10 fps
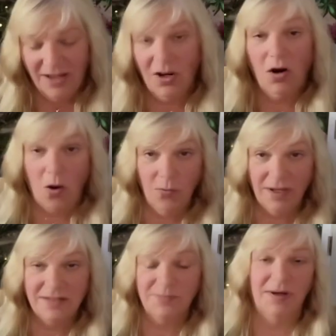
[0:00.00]
Not
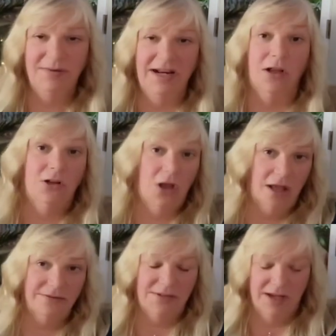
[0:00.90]
always, but I mean a lot
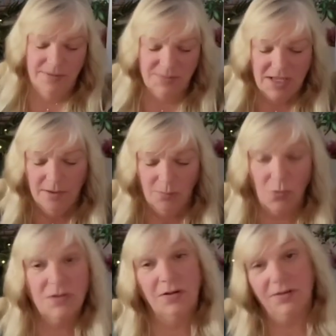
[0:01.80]
of times,
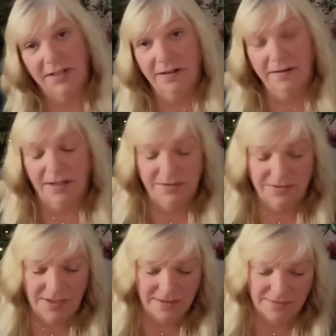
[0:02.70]
more so than other
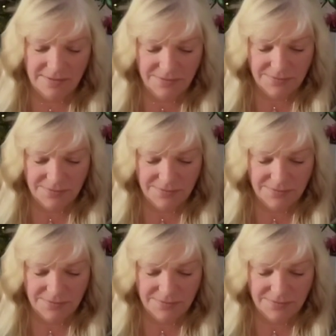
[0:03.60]
signs do.